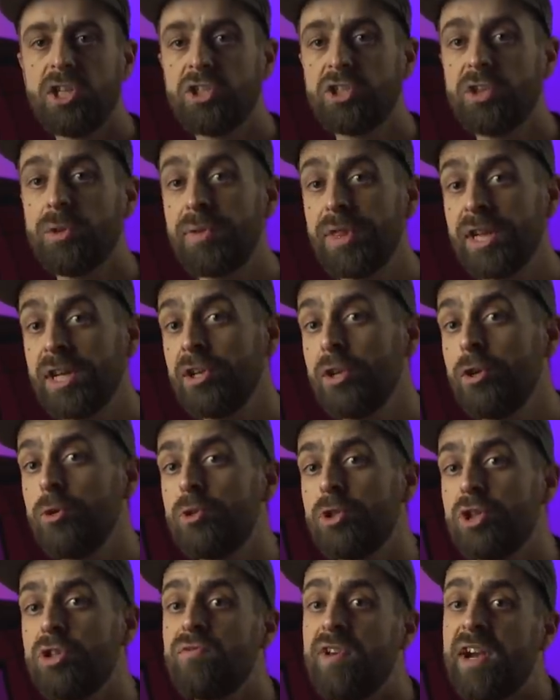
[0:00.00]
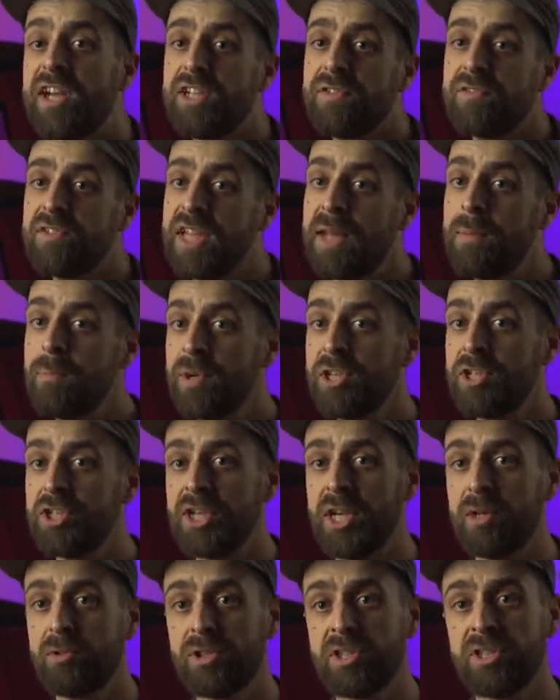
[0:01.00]
Something new to the range of Tempest
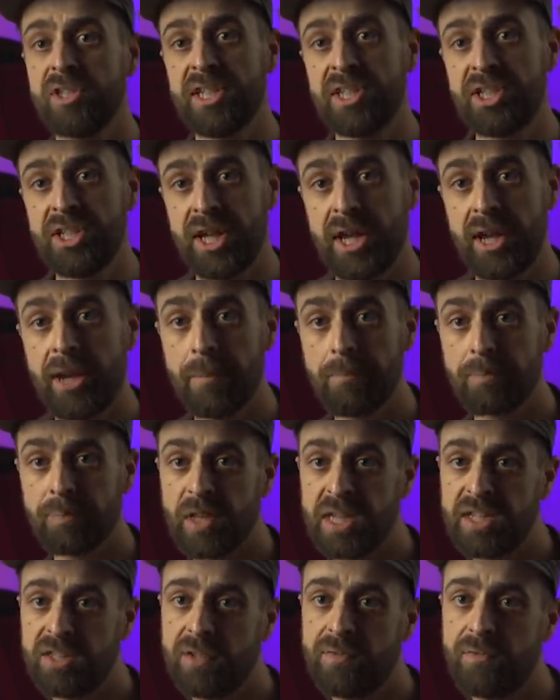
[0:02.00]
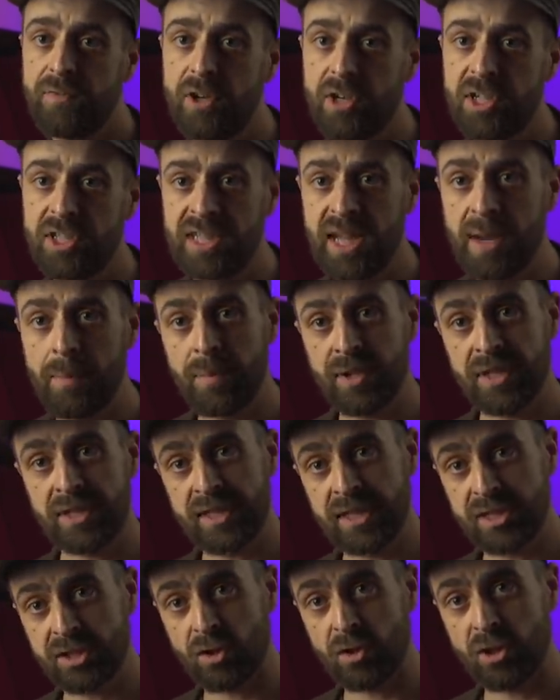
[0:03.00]
shelters this year is the first Tempest
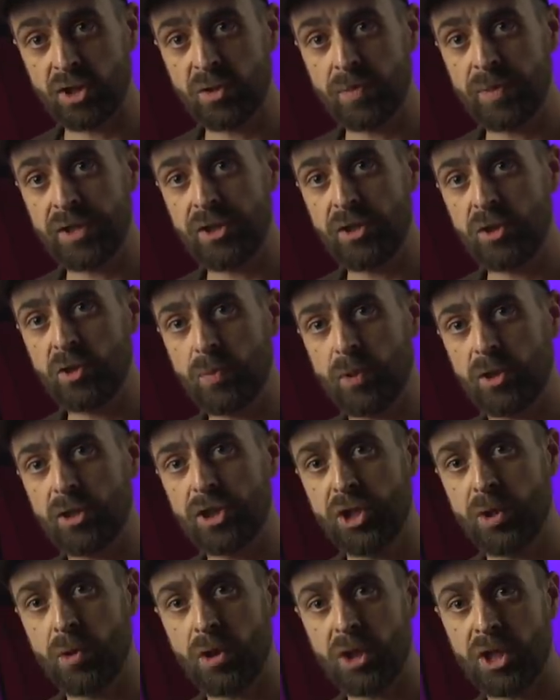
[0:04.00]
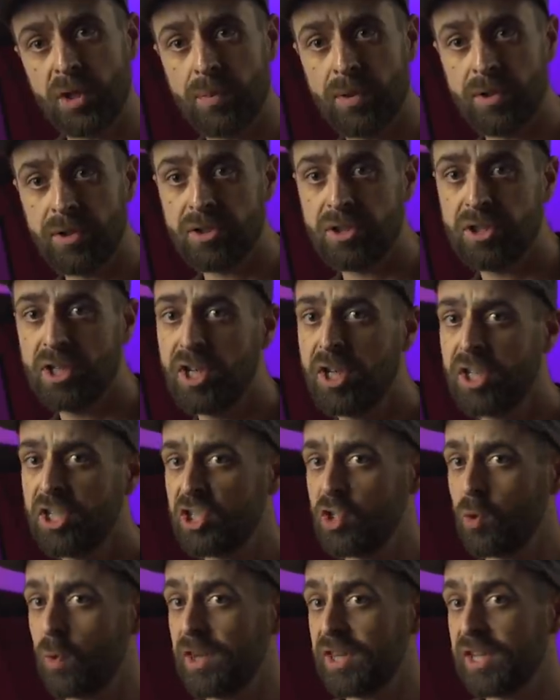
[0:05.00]
designed to be used by two occupants.
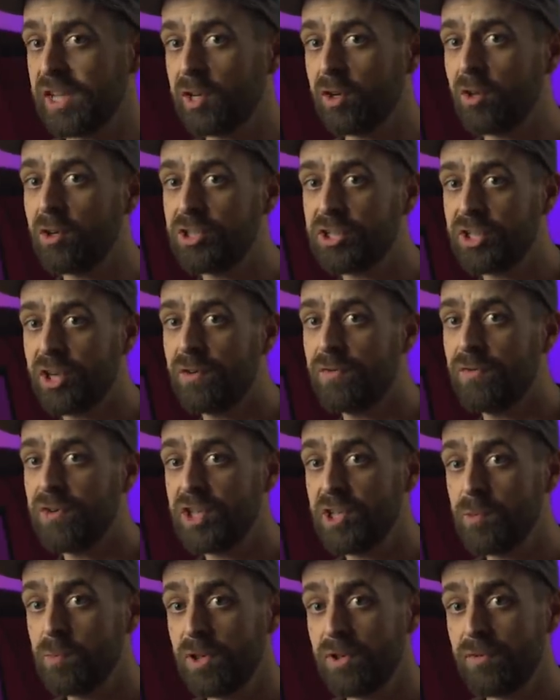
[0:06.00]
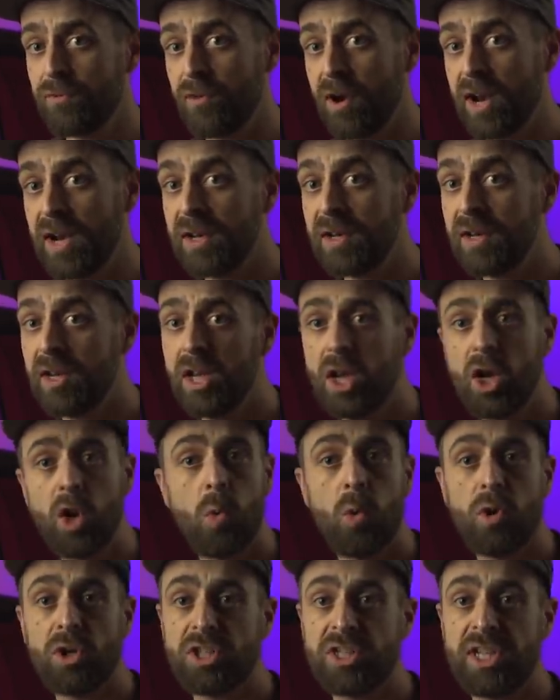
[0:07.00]
So whether you like to go fishing with a friend,
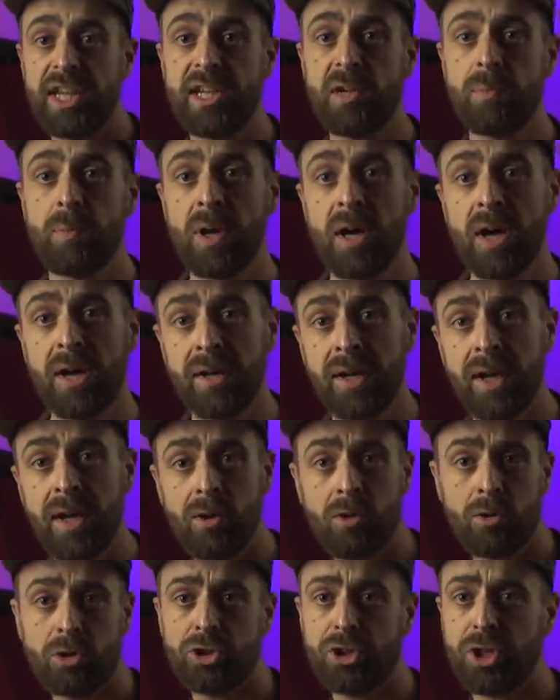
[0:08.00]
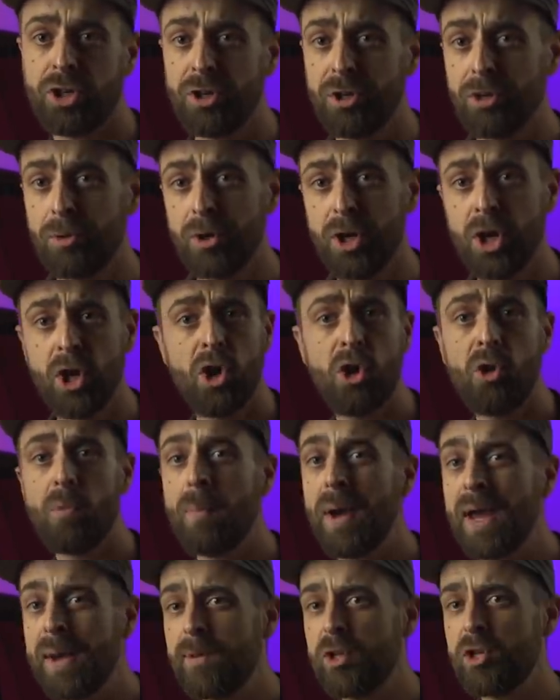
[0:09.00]
want to take your partner or child, or
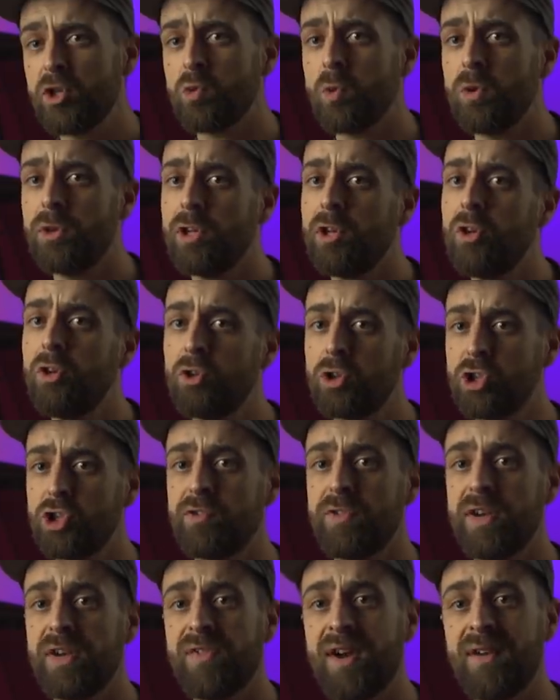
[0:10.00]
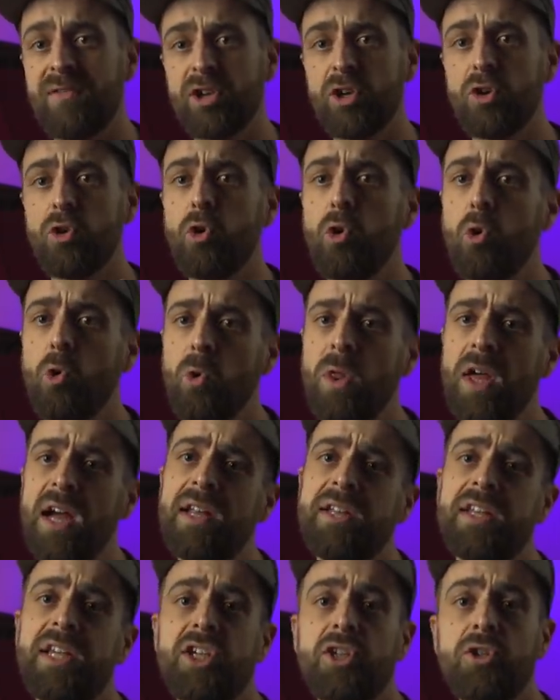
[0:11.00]
maybe just want the luxury of having all that
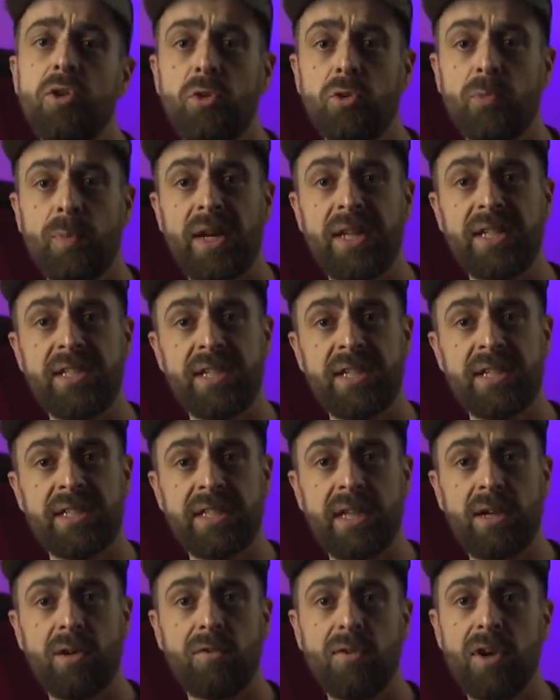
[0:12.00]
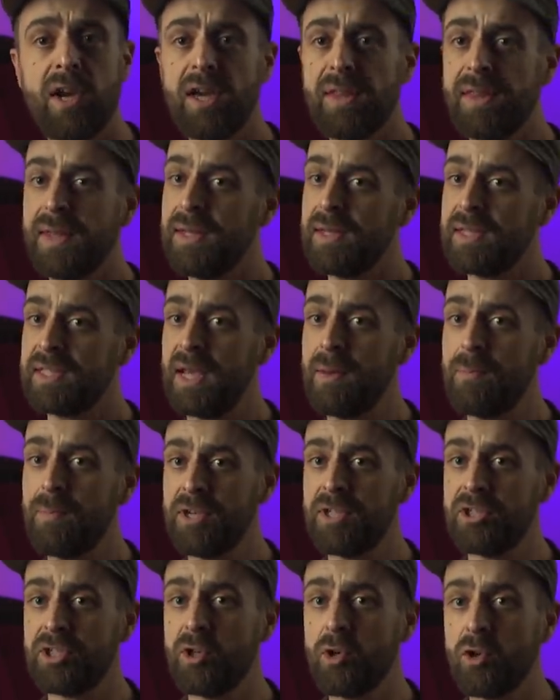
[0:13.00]
additional space to yourself, then the
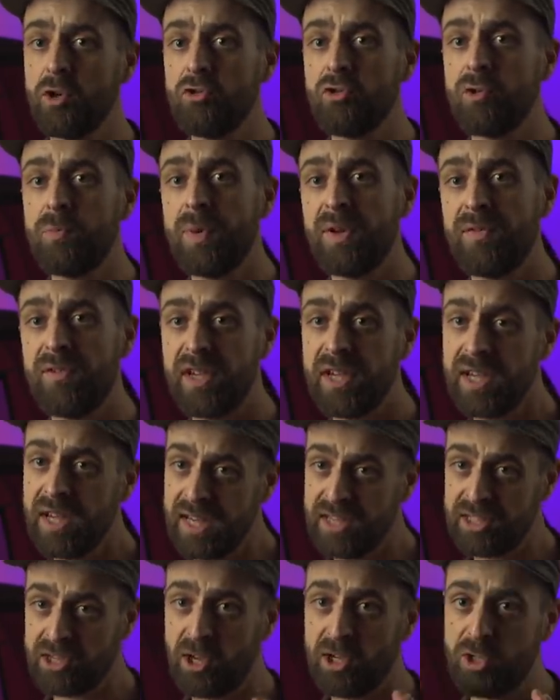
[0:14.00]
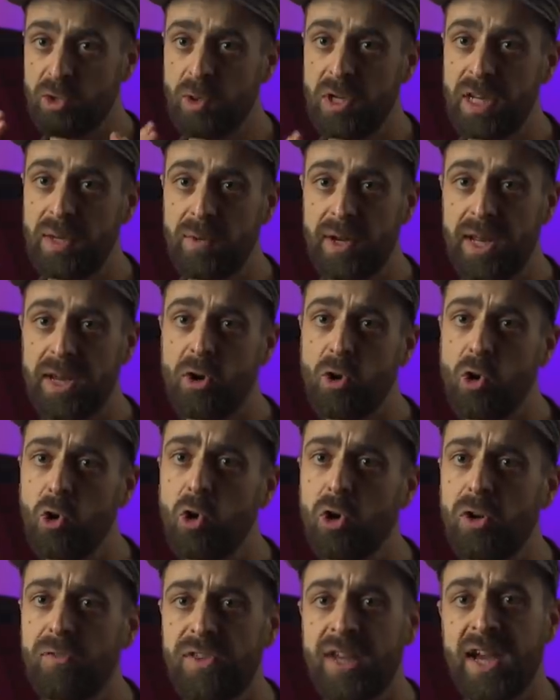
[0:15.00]
Tempest 200 Bivy is going to eliminate
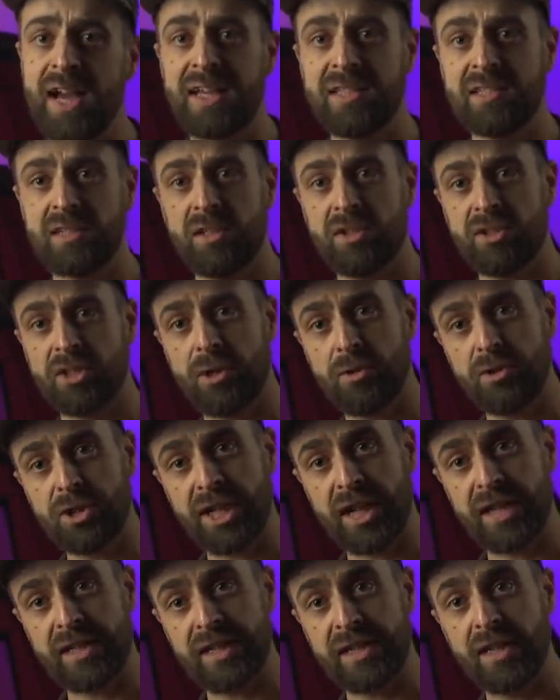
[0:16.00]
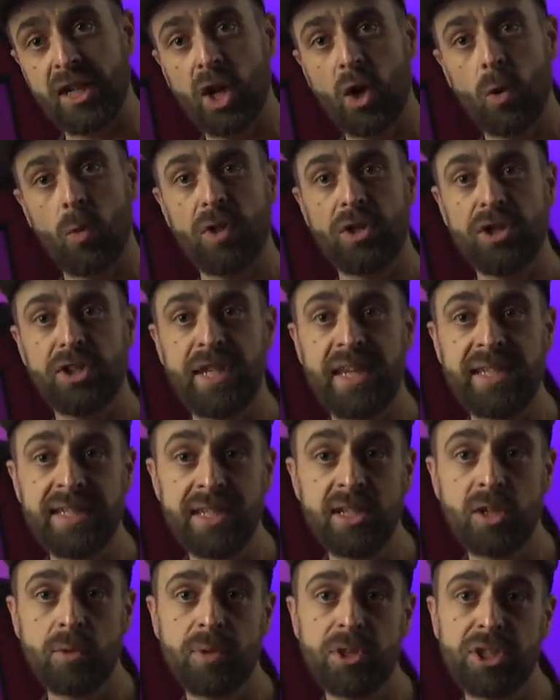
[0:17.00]
all of the hassle associated with
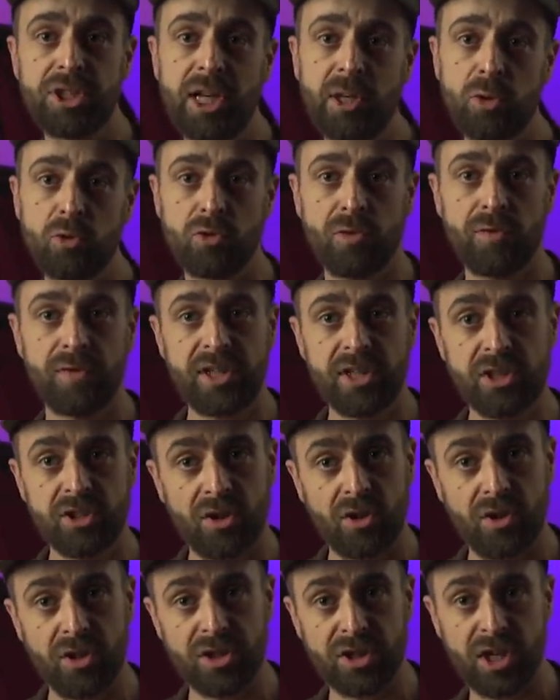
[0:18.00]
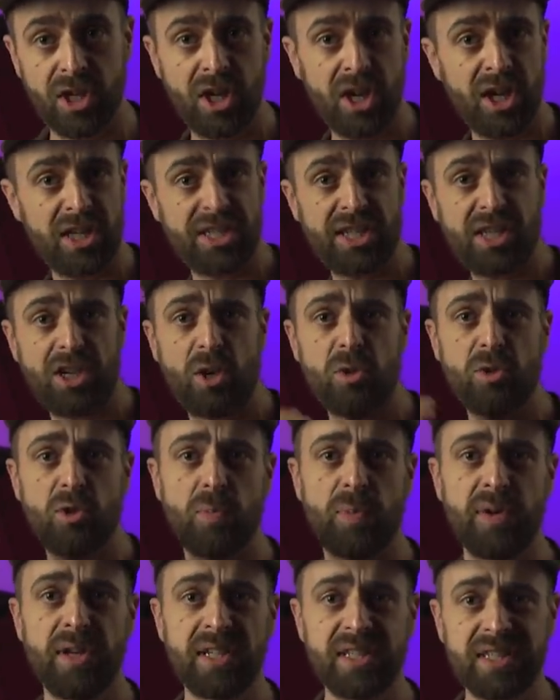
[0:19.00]
setting up a shelter of this size as it goes
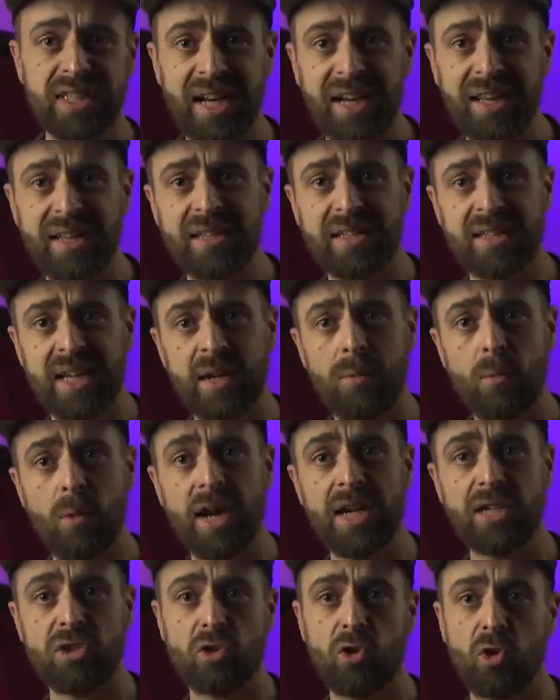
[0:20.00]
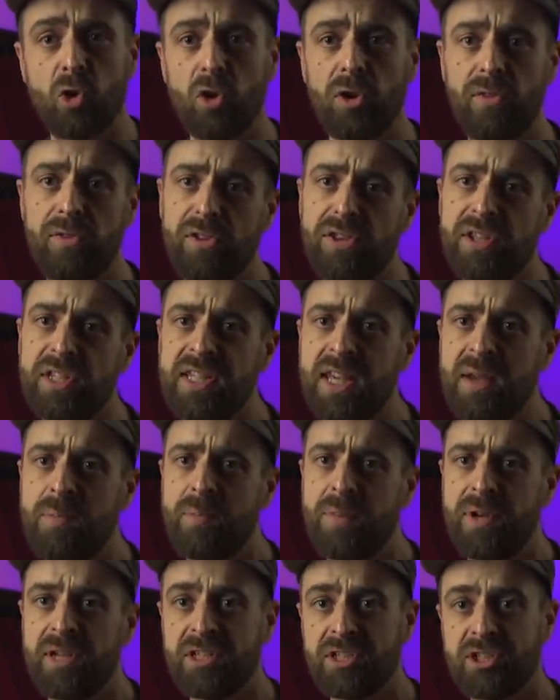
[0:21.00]
up in exactly the same way as all of the other
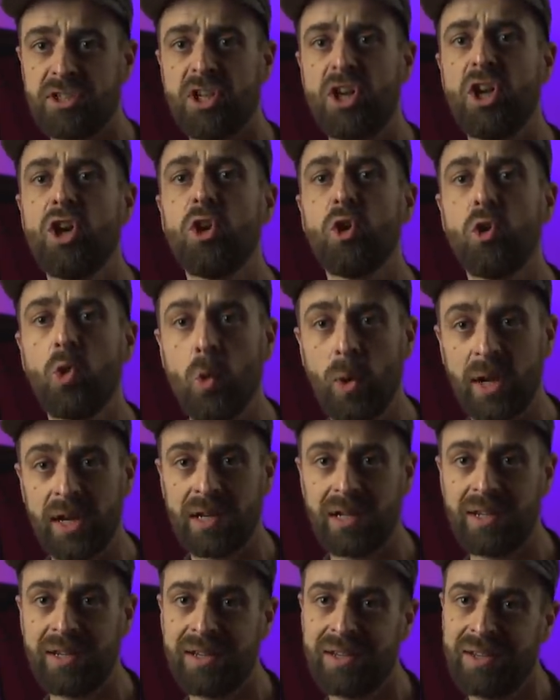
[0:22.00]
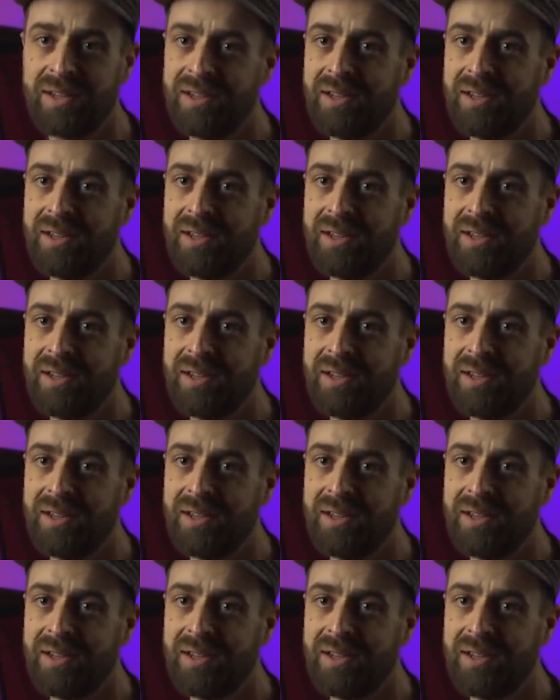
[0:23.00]
Tempests, quickly.